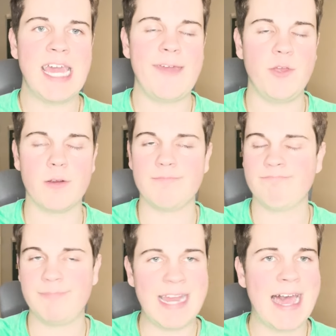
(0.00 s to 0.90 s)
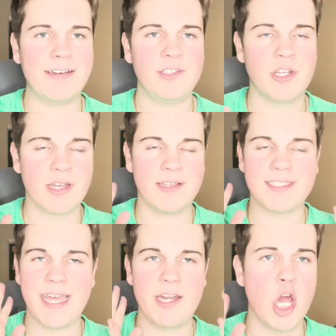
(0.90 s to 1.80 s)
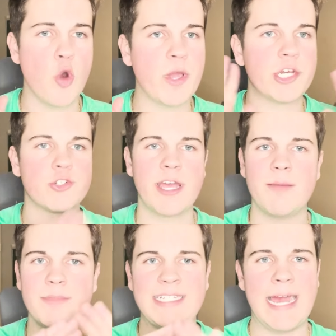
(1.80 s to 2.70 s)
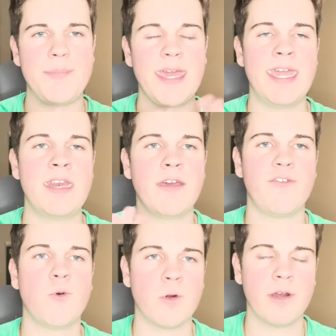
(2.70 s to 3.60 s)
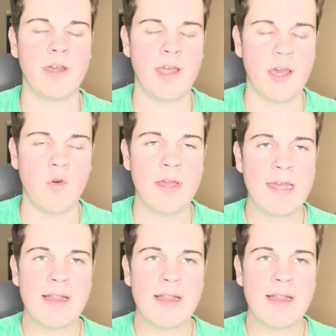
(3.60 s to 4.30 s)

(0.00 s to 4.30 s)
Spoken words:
If you're not, you're going to say no, we can trade him, type N for no.